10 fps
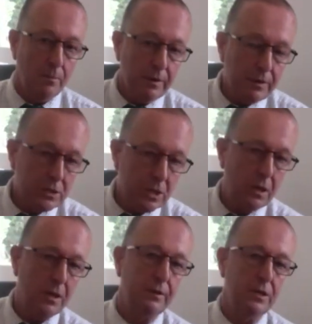If it's
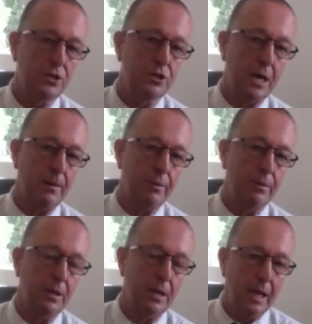live in a trap,
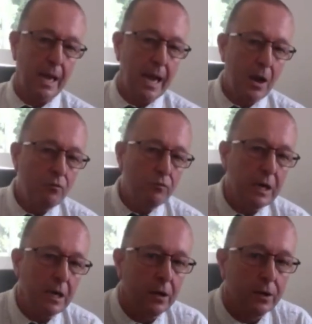how
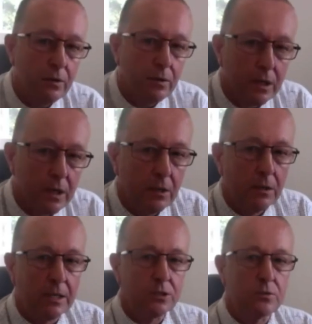really are you going to
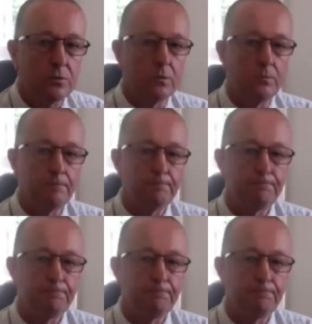kill that squirrel?